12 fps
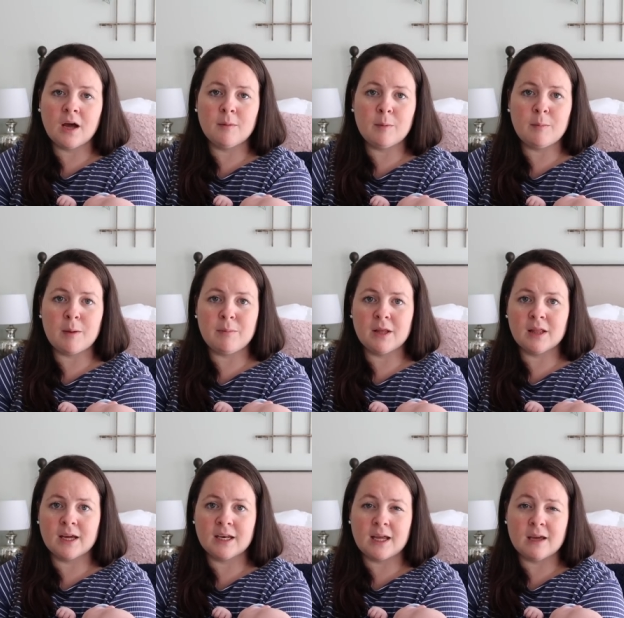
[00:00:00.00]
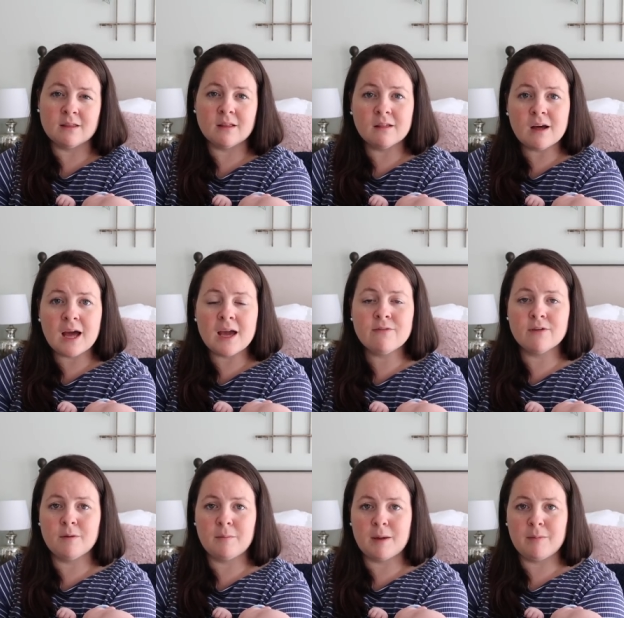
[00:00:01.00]
Um, it may be like a day in the life,
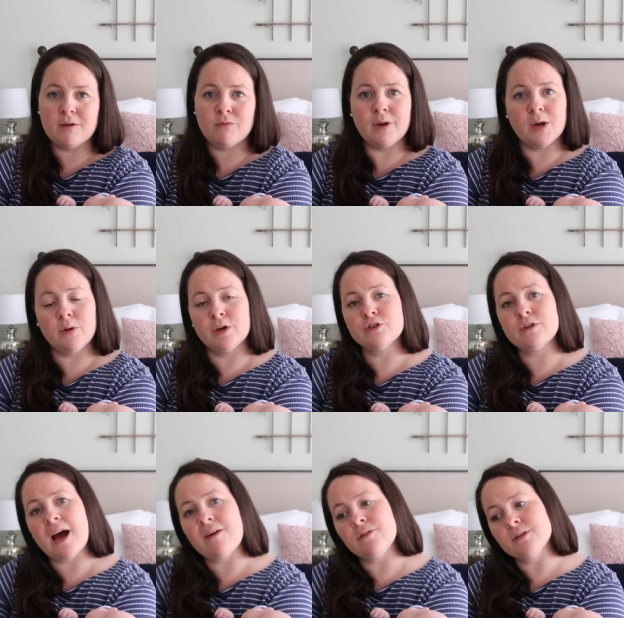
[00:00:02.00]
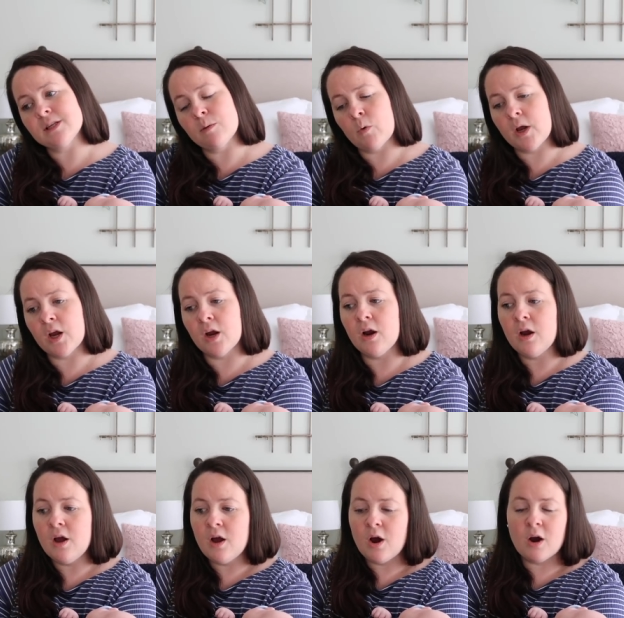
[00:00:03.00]
or it may be if we go to travel somewhere,
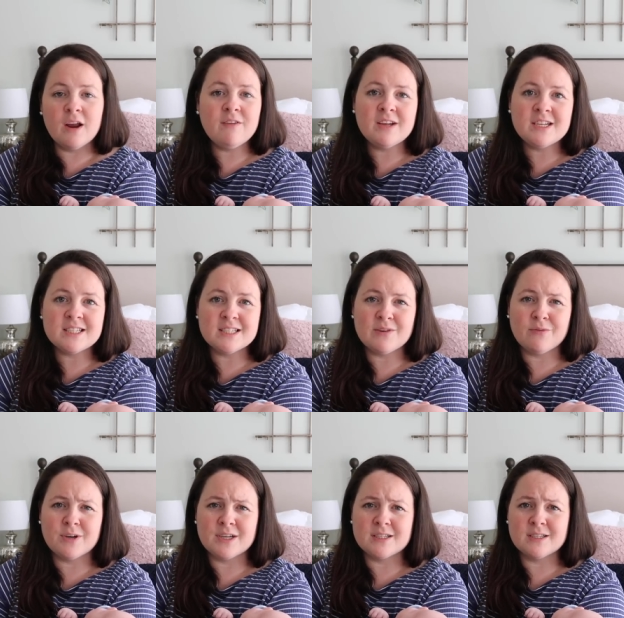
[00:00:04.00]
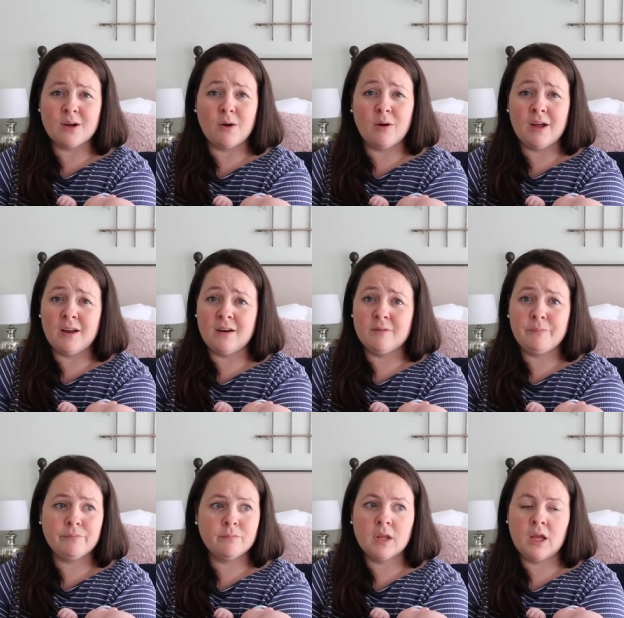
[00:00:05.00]
or even just if we're just going,
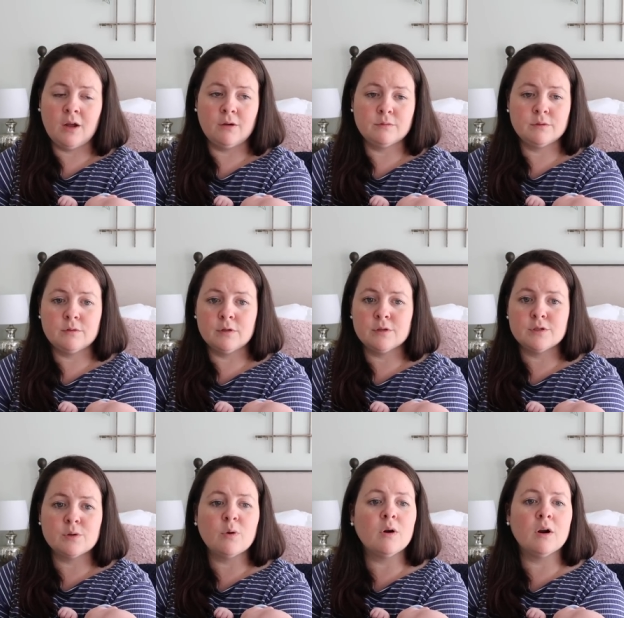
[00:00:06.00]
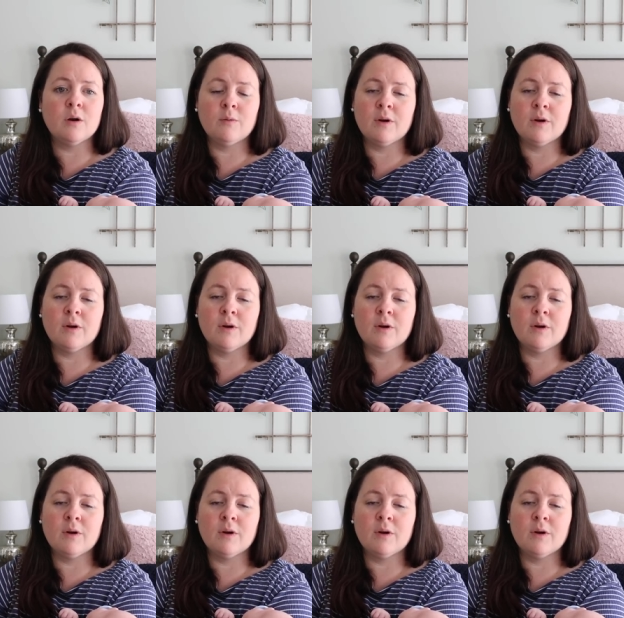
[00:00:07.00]
you know, to the store,